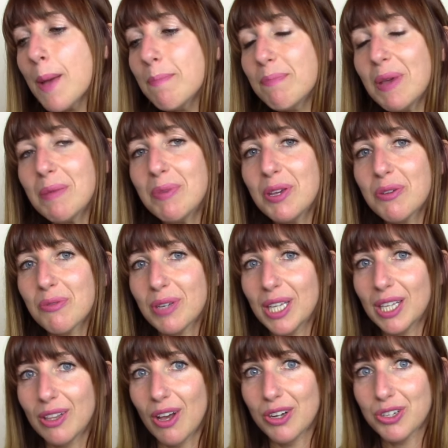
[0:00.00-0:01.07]
maybe you
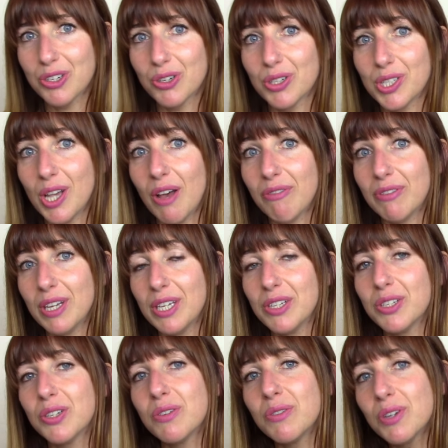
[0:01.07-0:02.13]
really launch yourself
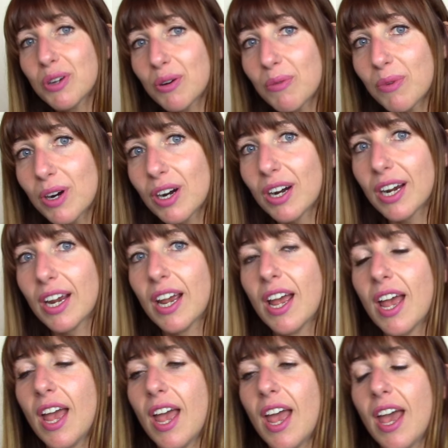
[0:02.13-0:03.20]
into your work
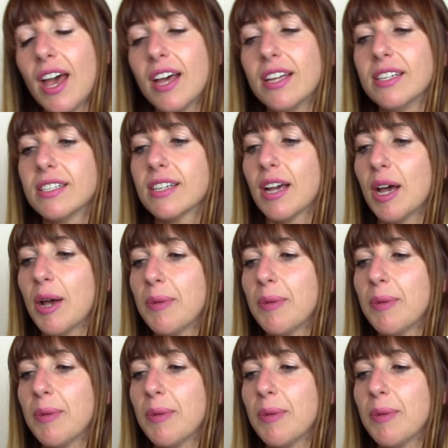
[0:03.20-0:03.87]
and